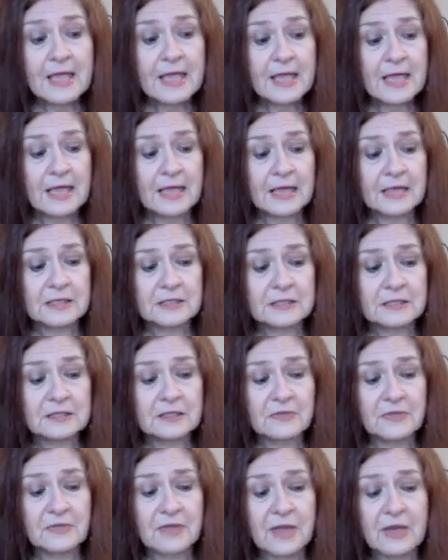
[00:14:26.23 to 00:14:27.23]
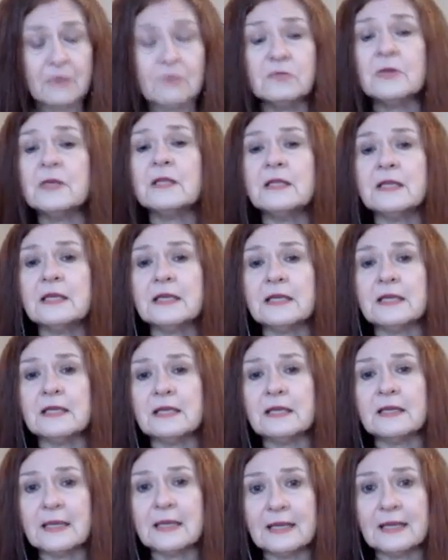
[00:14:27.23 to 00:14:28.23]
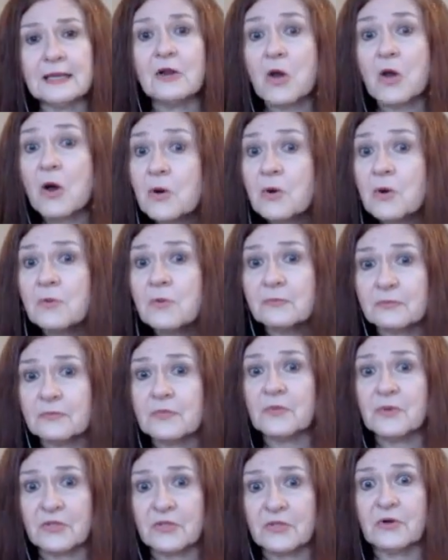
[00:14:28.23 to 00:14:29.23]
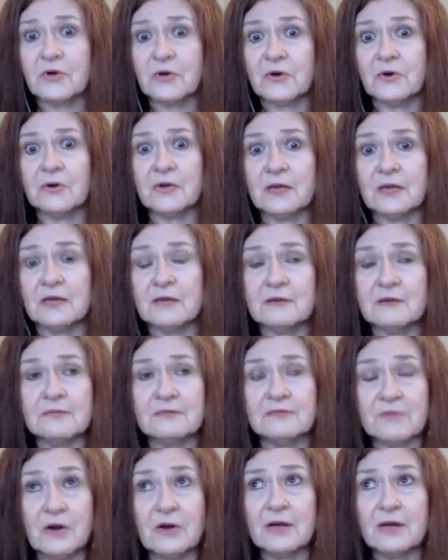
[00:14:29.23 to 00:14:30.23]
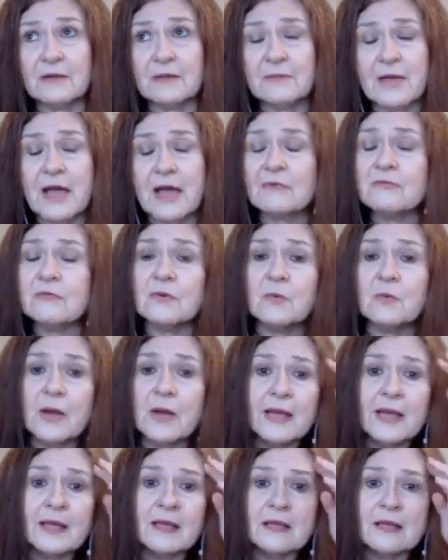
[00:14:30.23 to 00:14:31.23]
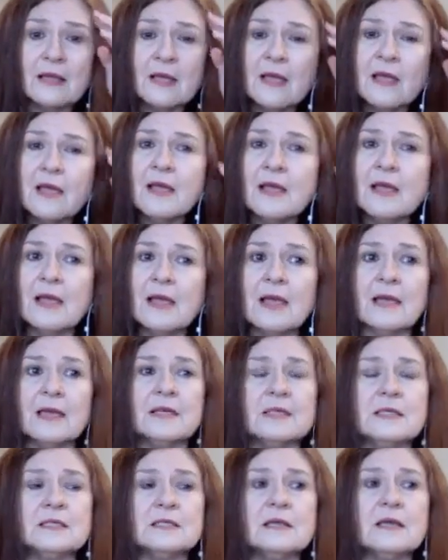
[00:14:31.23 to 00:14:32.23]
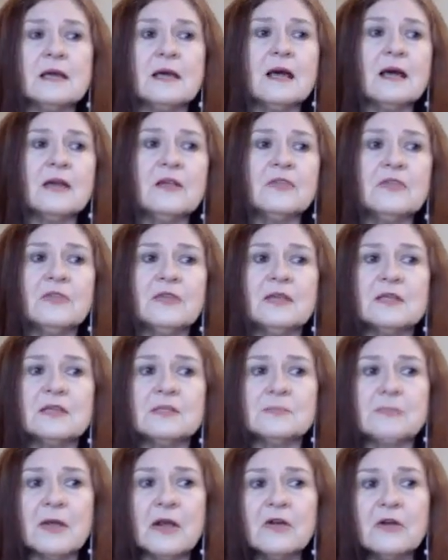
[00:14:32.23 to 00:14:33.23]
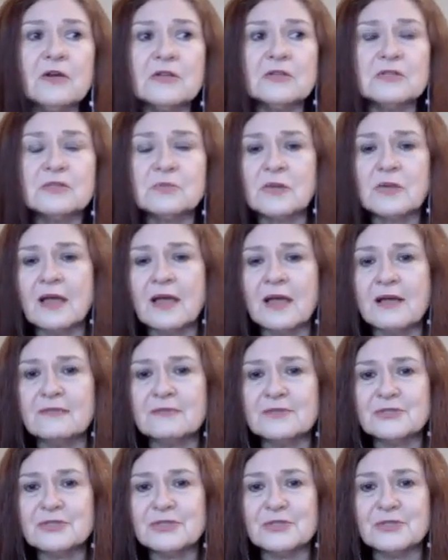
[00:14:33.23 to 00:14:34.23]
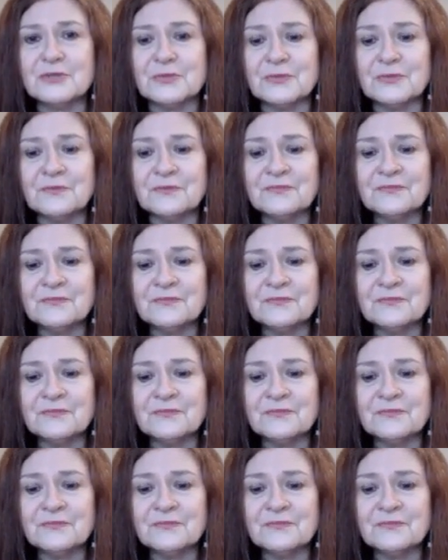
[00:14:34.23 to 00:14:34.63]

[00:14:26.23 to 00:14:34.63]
And that really hit home with her in a very impactful way. And I think as parents, we have to